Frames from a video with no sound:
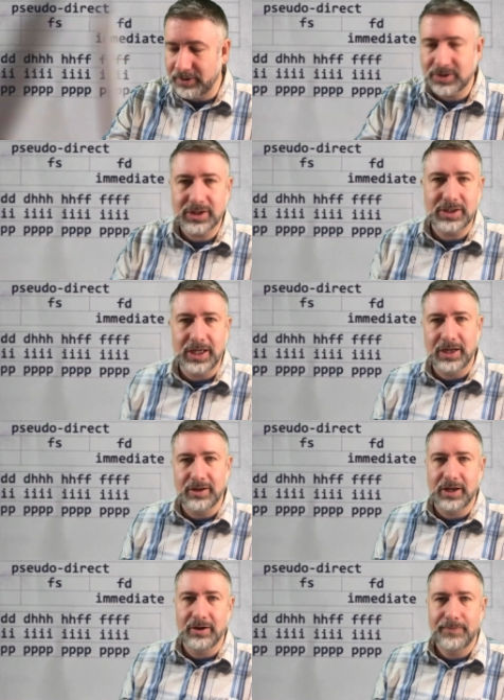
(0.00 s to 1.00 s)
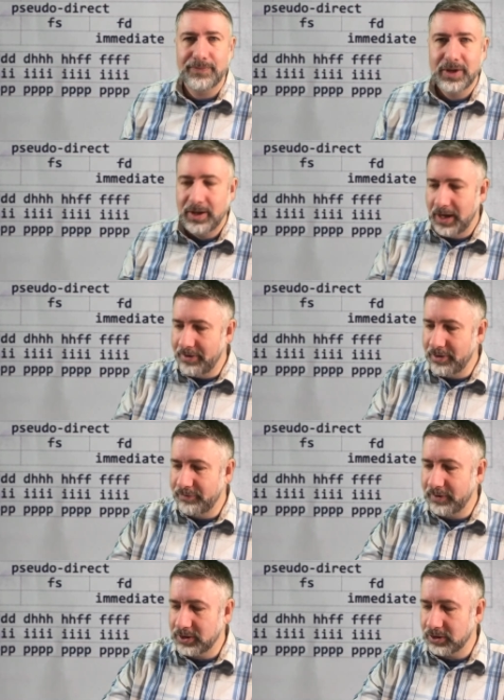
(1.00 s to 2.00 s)
is contained there. And then the
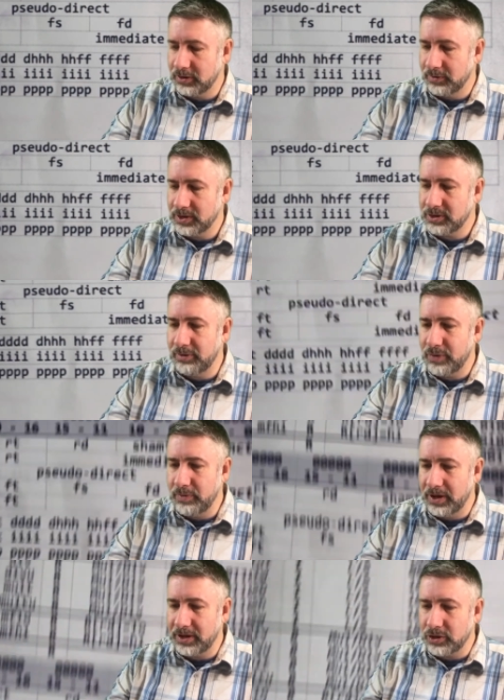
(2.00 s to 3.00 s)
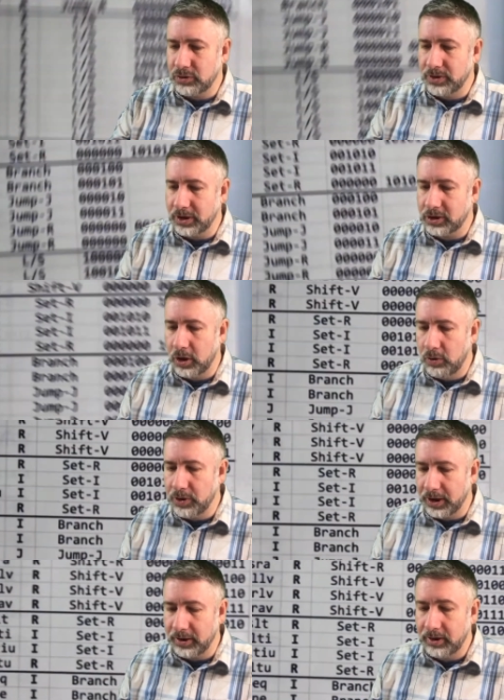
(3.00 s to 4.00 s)
function code. And so if we wanted to do an
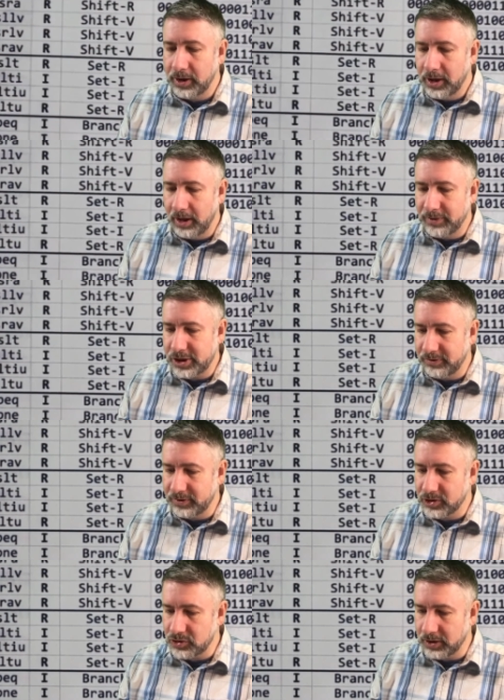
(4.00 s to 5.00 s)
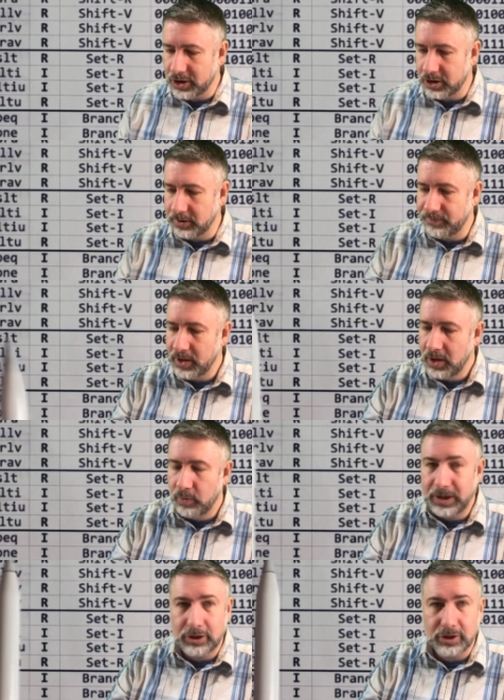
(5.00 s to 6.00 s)
encoding of a shift instruction,
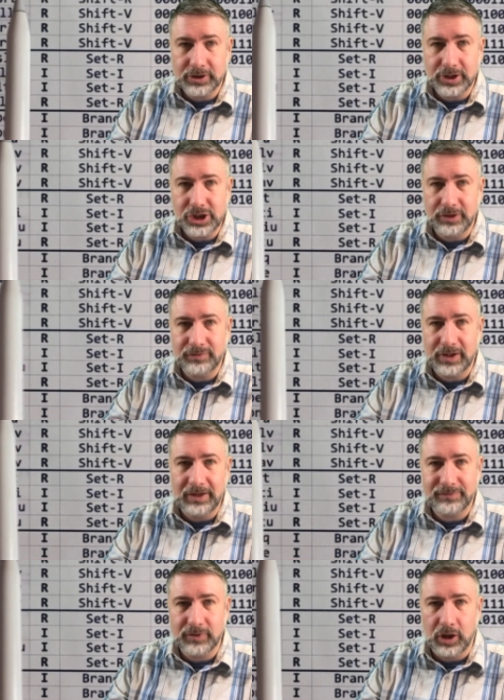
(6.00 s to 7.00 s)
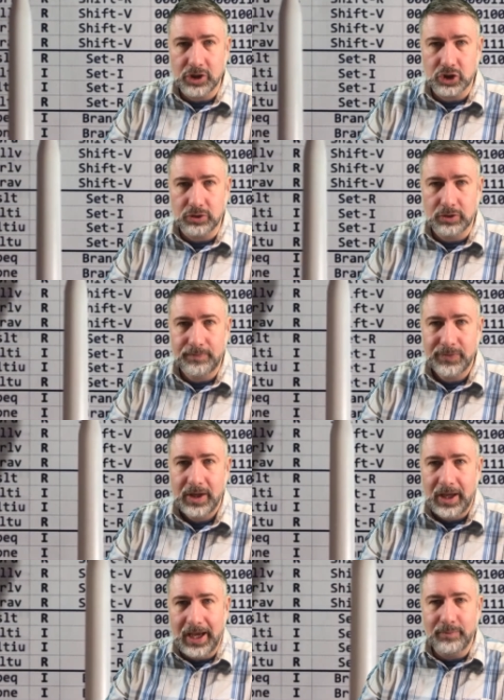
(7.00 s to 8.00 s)
we could look at shift left logical,
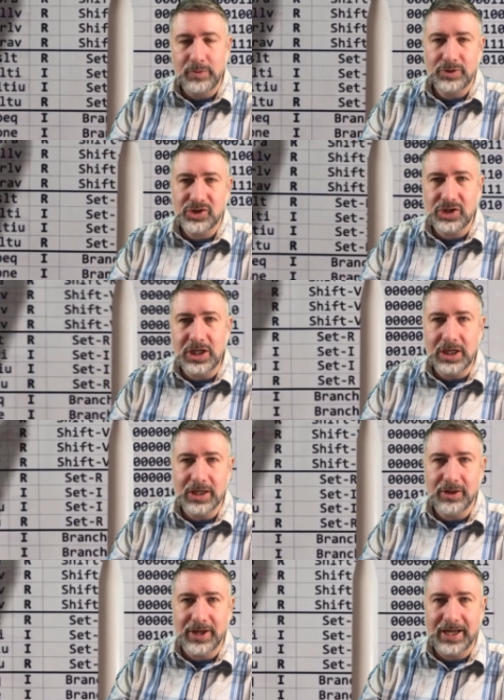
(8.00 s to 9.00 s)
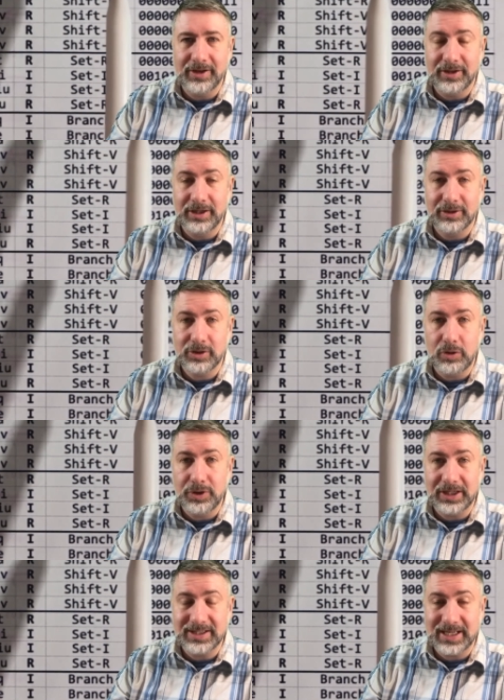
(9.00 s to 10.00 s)
and we would see that the
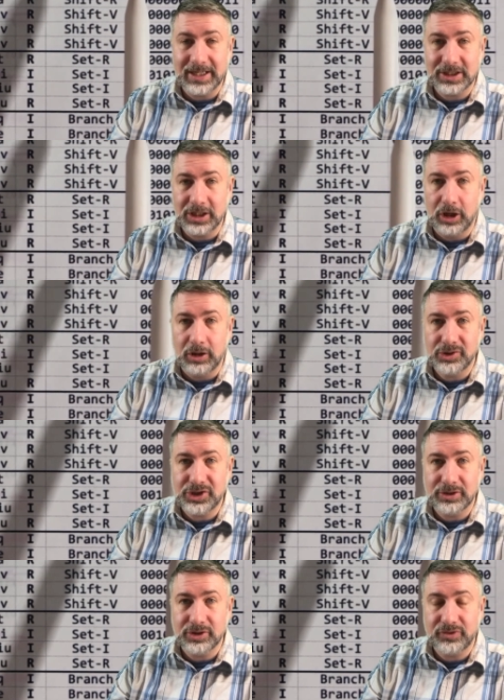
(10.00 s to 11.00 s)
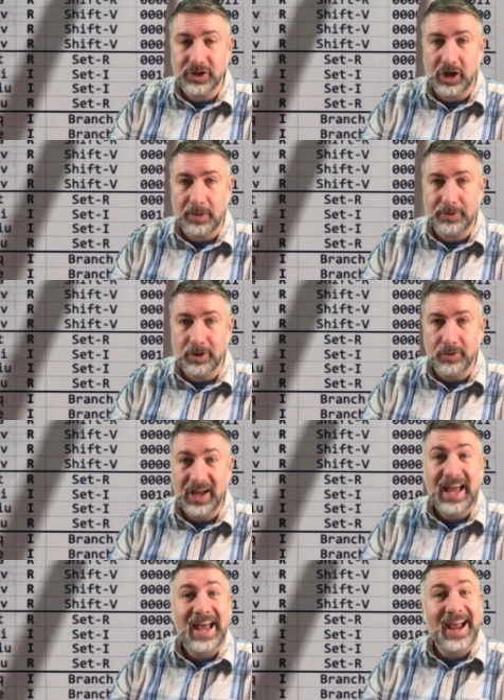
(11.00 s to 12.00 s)
encoding is actually all 0s for the opcode
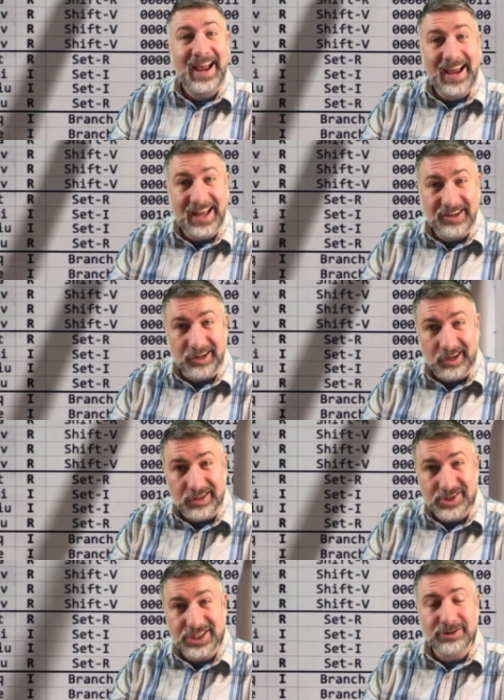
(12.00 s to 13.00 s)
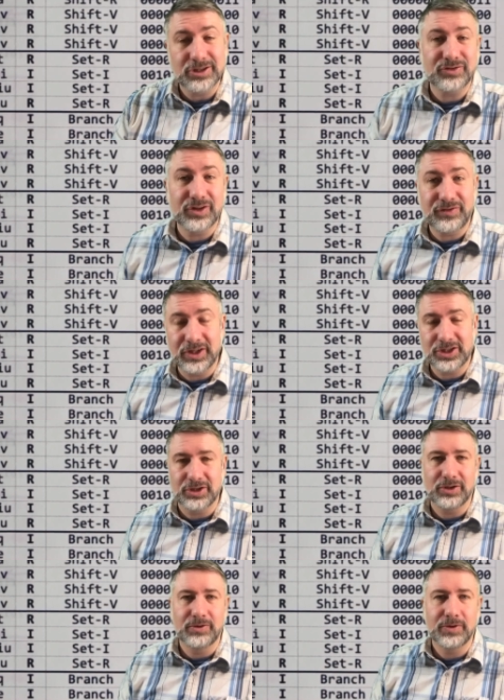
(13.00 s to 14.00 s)
and all 0s for the
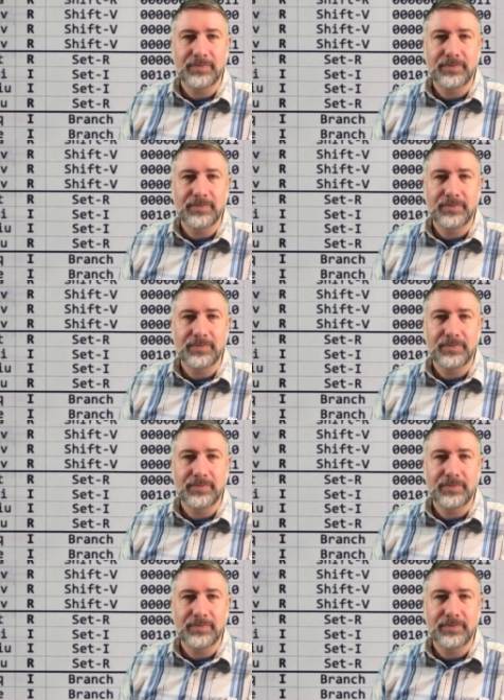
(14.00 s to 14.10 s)
function code.